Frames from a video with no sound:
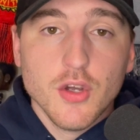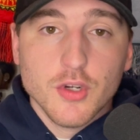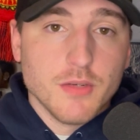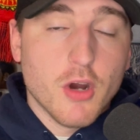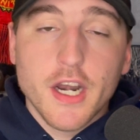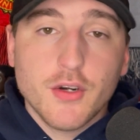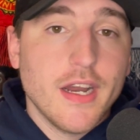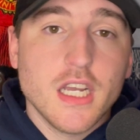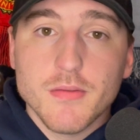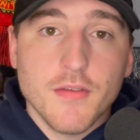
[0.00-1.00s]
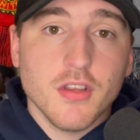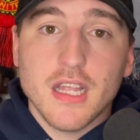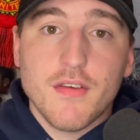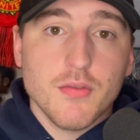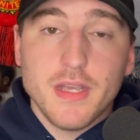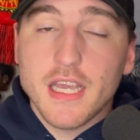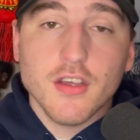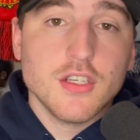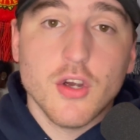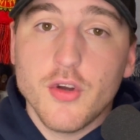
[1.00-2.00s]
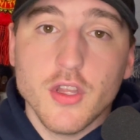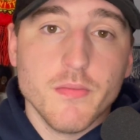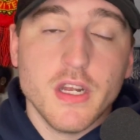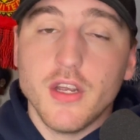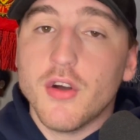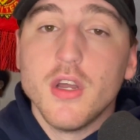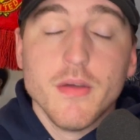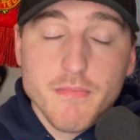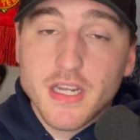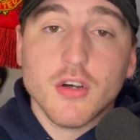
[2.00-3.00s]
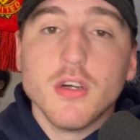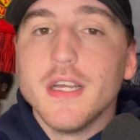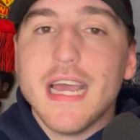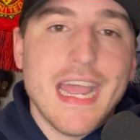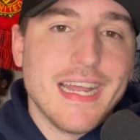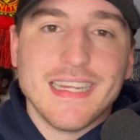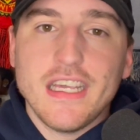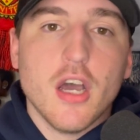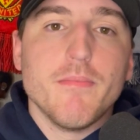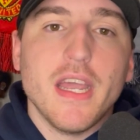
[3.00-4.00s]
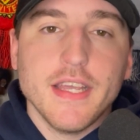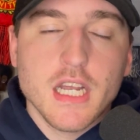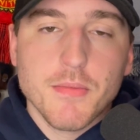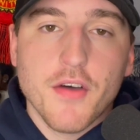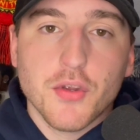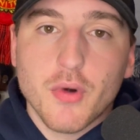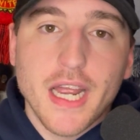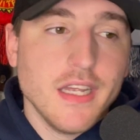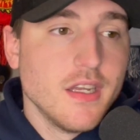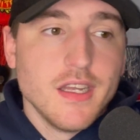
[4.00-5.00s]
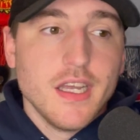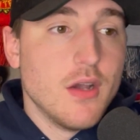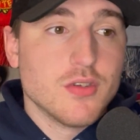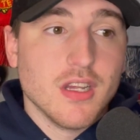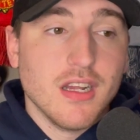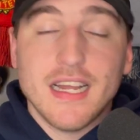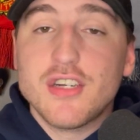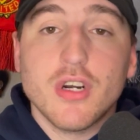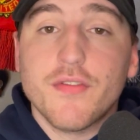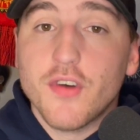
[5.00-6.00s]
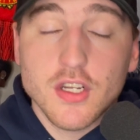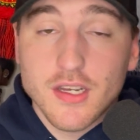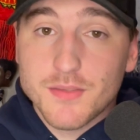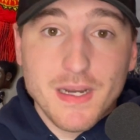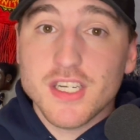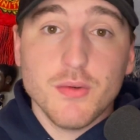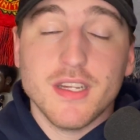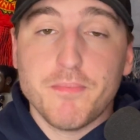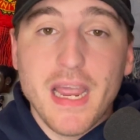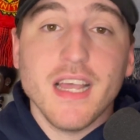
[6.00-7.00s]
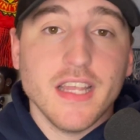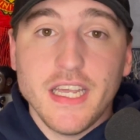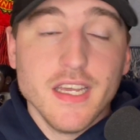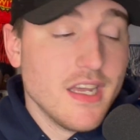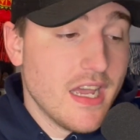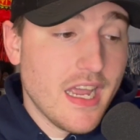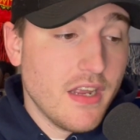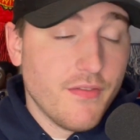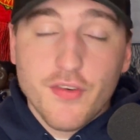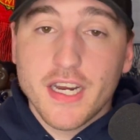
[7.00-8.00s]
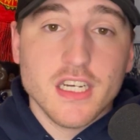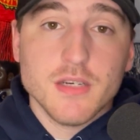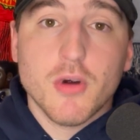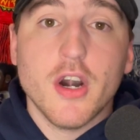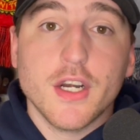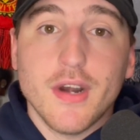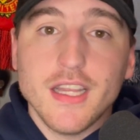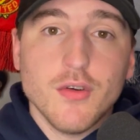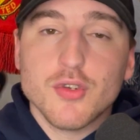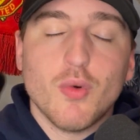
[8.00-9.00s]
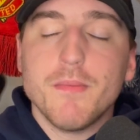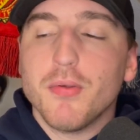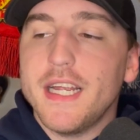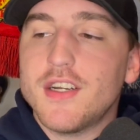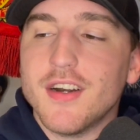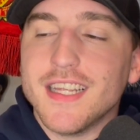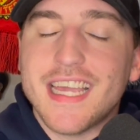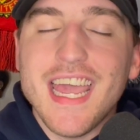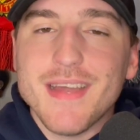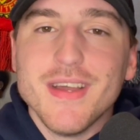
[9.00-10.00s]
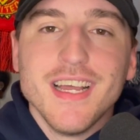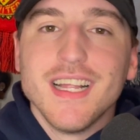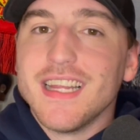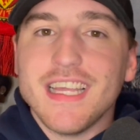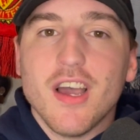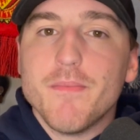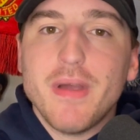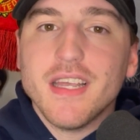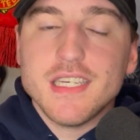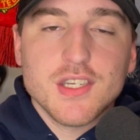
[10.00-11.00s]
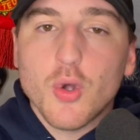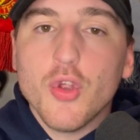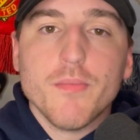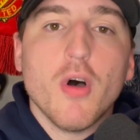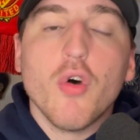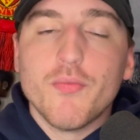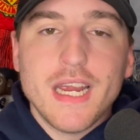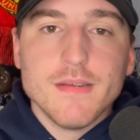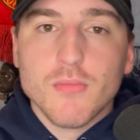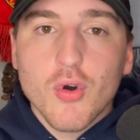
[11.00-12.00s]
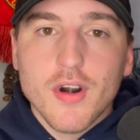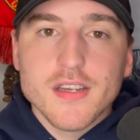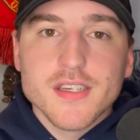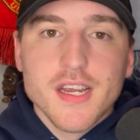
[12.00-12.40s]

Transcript: with Damari Gray coming off the left, with Mikel Antonio in the middle, and Leon Bailey coming off the right. It was an electric front, especially with Bailey and freaking Damari Gray. There was one play during the game, Leon Bailey stole the ball from Aiden Morris